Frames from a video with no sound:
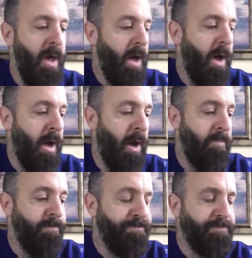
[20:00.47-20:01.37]

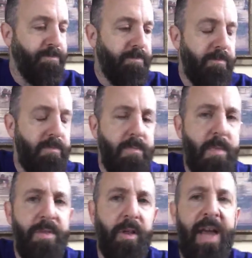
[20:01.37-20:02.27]
the
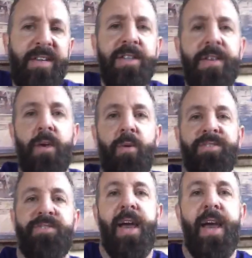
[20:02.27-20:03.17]
last thing that I want
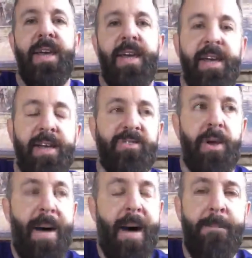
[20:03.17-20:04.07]
to say is
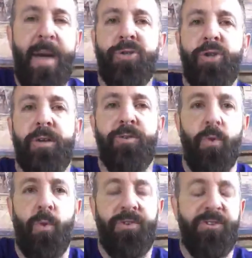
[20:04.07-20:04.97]
about metrics
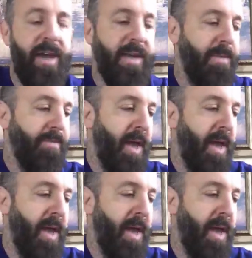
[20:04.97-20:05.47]
for 1 second.